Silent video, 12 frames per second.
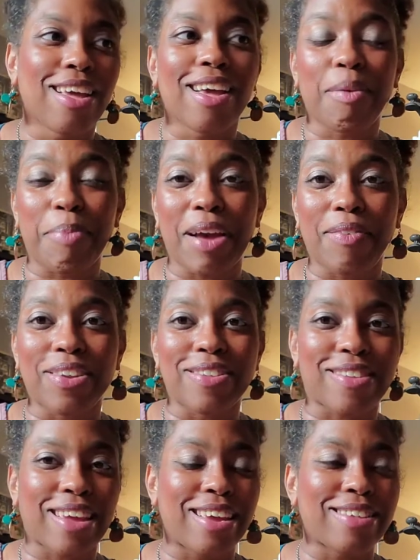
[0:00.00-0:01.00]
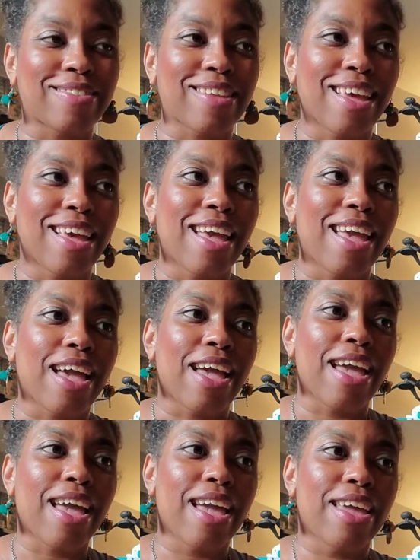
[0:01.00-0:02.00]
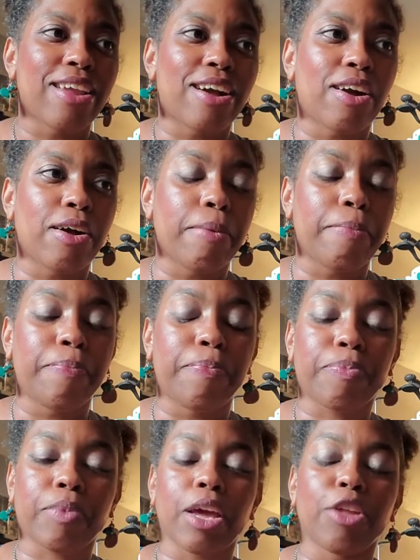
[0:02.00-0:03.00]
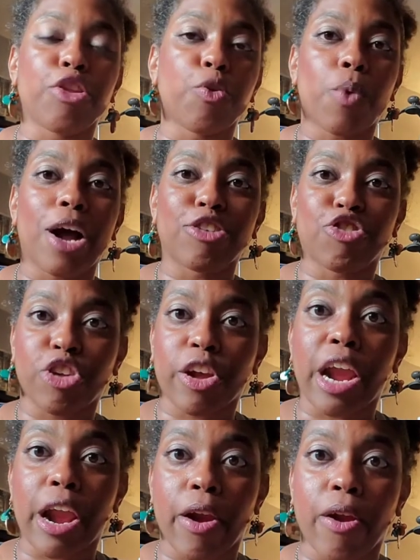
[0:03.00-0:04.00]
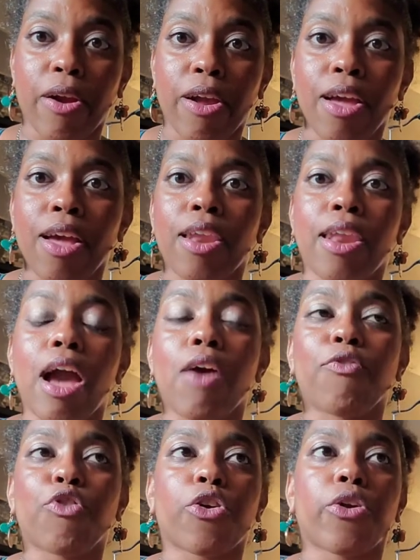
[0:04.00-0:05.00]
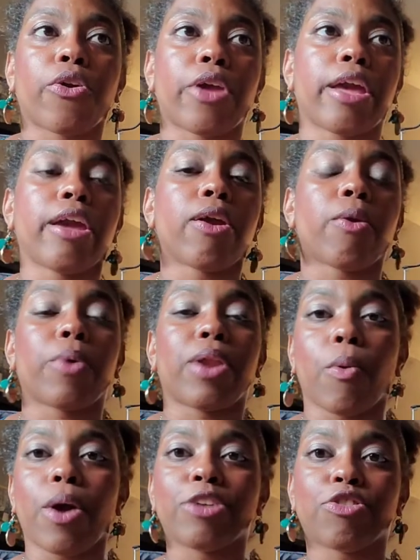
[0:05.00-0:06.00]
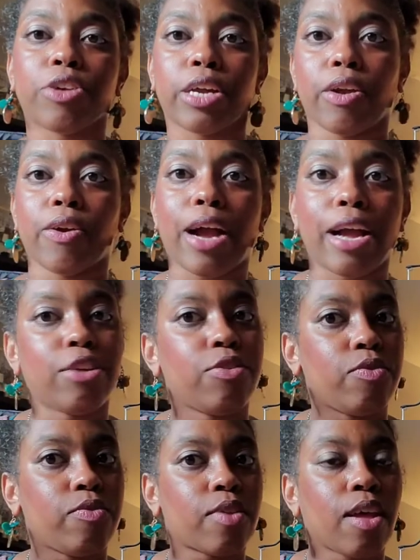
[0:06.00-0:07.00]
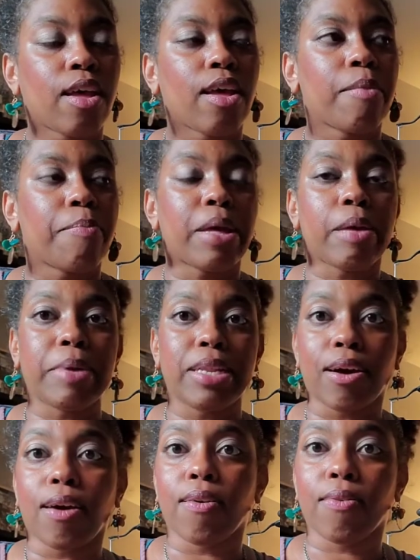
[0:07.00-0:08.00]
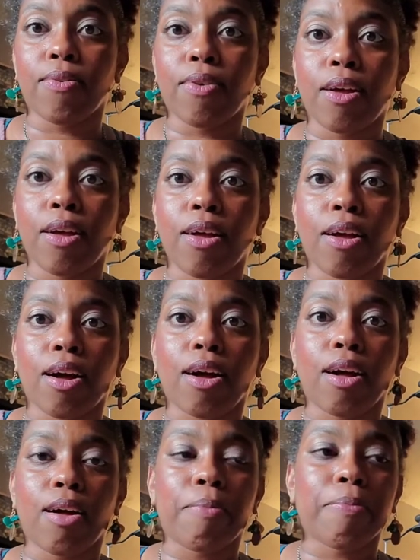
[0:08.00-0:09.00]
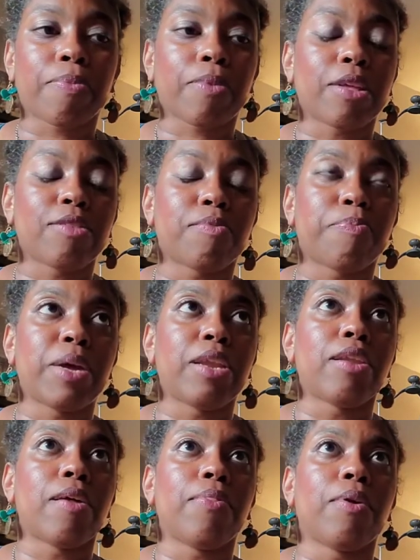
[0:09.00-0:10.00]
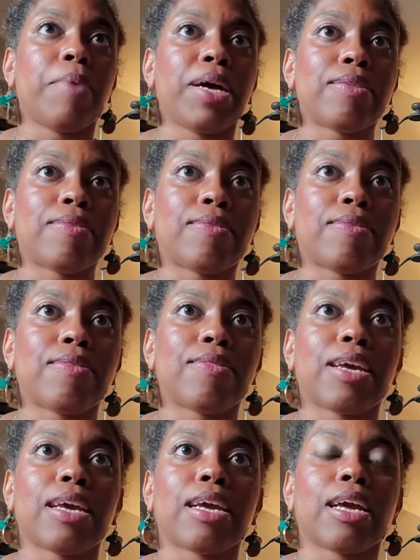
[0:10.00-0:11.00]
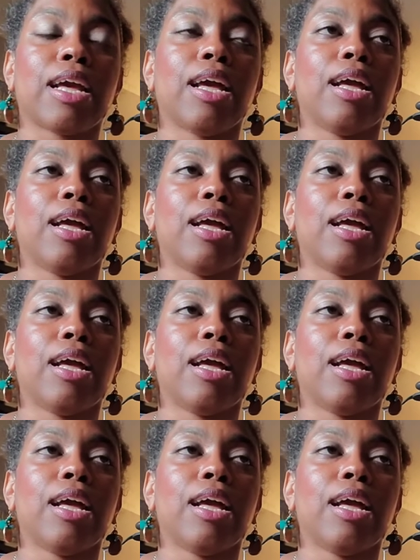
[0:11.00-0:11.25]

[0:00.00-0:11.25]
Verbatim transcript: a bath in this case, and um, and you wash their hair. Now for her hair, when I wash her hair, I use Baby Dove. Um, it's been the best thing.